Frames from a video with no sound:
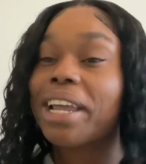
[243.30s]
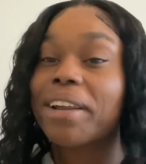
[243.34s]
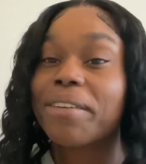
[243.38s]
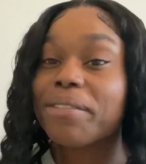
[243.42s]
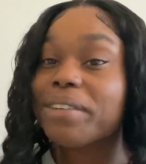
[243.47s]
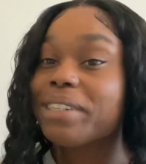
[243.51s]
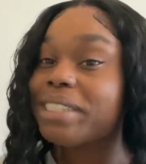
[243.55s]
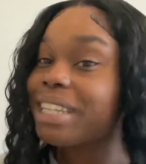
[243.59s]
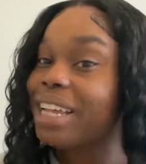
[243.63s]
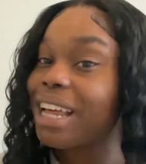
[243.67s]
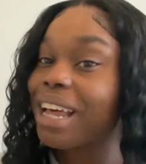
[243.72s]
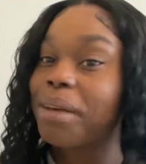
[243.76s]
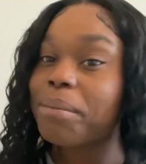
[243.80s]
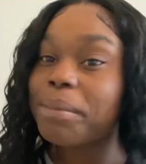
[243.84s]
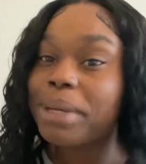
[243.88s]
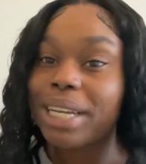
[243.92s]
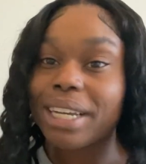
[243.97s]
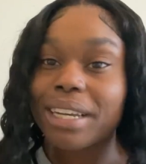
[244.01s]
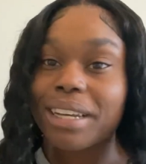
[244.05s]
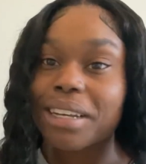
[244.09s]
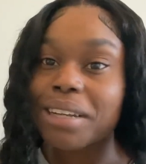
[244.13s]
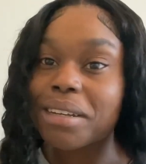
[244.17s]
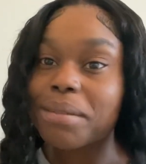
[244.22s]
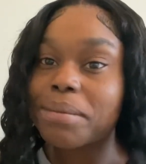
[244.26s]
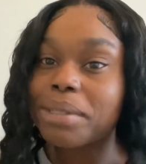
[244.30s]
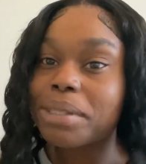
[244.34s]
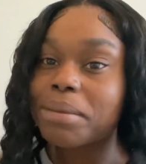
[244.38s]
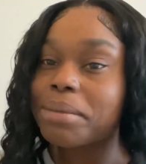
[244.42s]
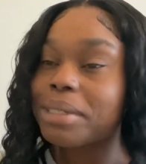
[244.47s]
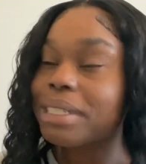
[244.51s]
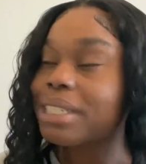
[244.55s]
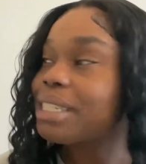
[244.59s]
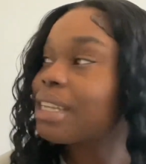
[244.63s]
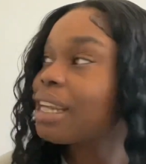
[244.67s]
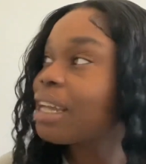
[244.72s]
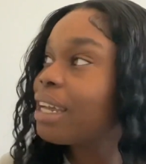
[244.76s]
every time it comes, I'm
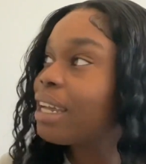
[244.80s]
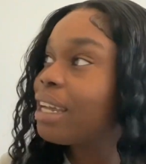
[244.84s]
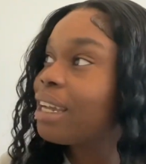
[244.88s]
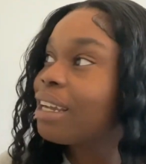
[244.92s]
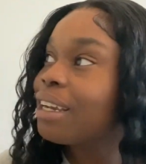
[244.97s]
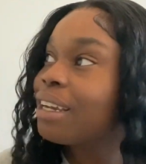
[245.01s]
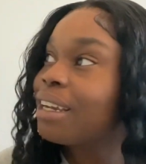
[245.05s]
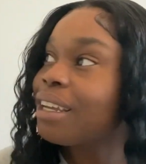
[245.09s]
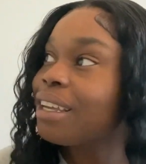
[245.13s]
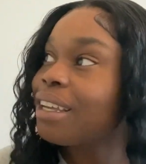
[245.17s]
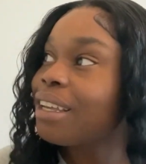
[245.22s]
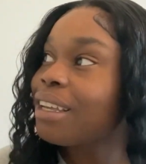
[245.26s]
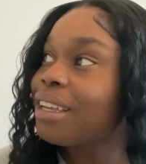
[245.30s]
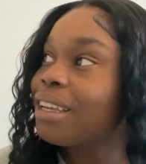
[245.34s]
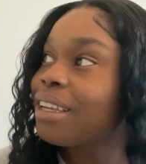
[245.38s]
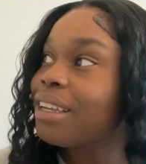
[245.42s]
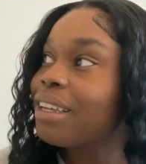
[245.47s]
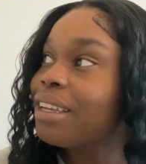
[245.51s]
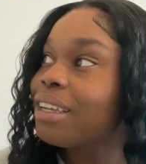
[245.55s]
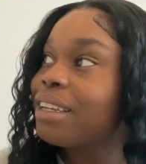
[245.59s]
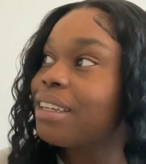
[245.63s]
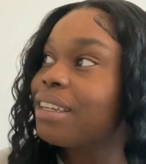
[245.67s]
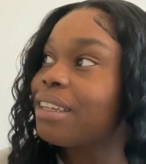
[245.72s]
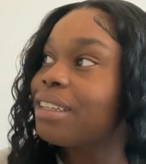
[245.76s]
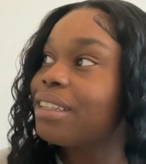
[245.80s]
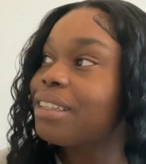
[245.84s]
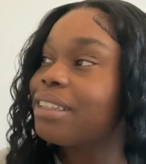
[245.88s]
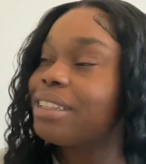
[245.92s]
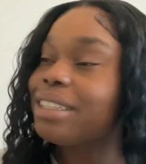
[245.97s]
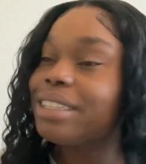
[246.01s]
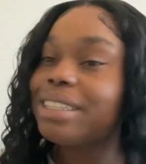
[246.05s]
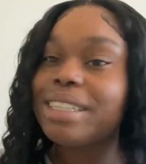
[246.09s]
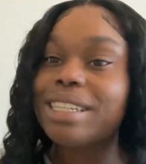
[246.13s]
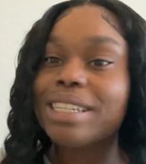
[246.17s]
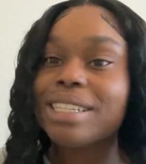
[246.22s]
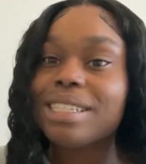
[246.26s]
just like,
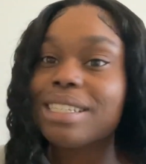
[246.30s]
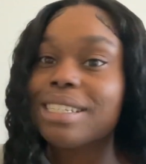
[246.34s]
this